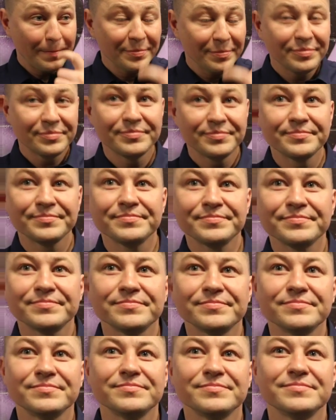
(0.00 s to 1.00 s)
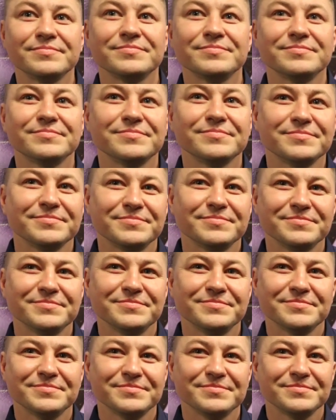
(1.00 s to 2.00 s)

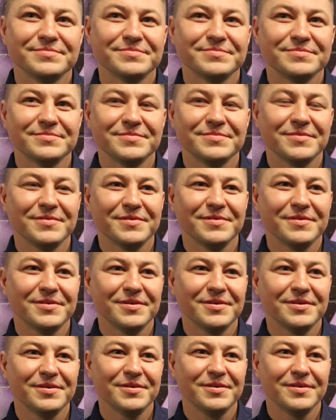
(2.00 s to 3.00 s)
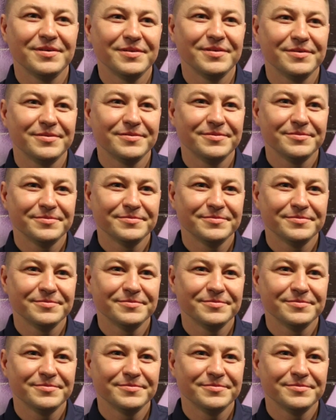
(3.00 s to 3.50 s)
No words are spoken by the person on screen.